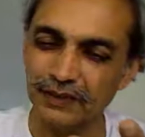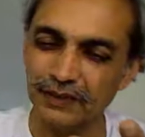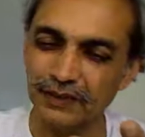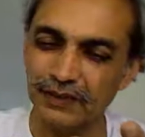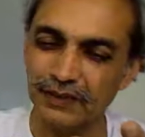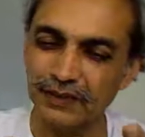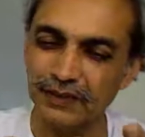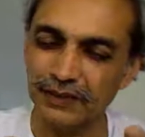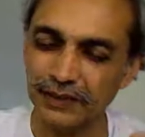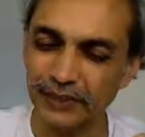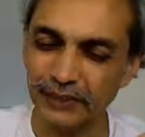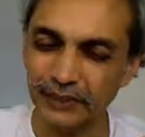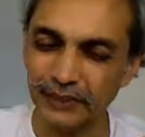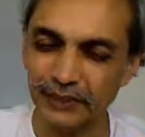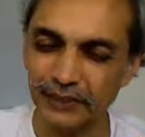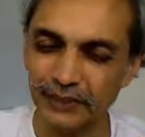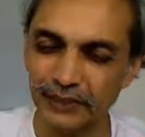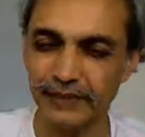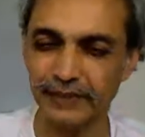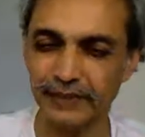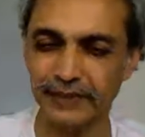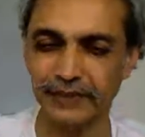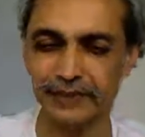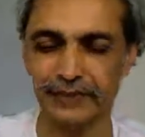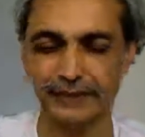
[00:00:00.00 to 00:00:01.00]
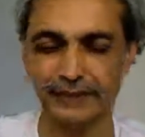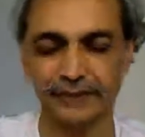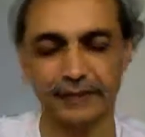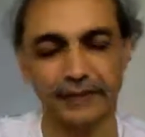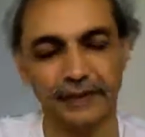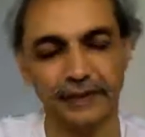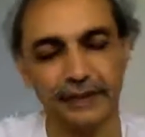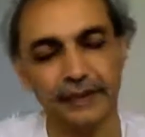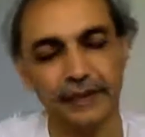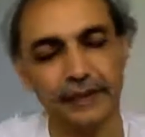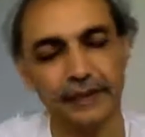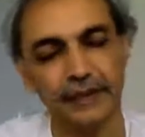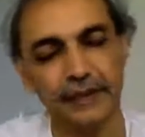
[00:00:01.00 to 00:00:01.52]
shared
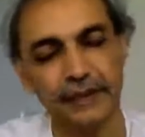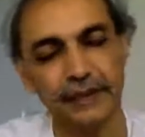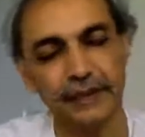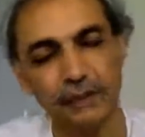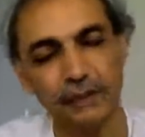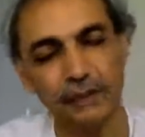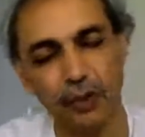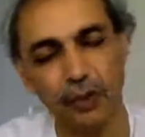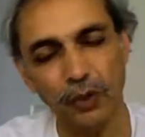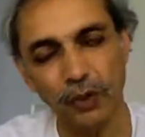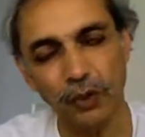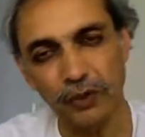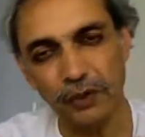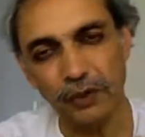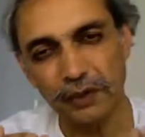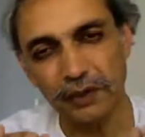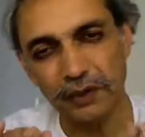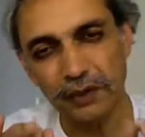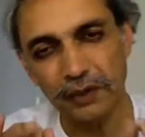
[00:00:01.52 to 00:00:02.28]
in a more